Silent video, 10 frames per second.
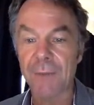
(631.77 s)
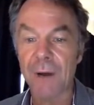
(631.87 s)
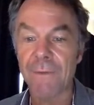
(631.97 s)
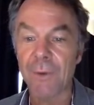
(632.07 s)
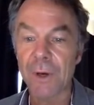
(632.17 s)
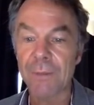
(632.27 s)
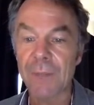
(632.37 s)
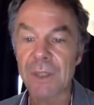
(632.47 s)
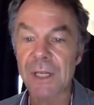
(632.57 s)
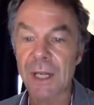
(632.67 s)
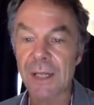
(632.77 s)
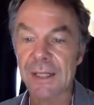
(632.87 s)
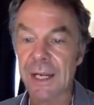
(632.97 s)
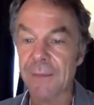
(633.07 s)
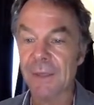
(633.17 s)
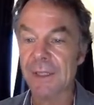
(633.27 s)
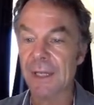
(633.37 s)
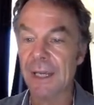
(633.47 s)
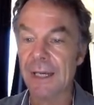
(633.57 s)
avoid multi-line statements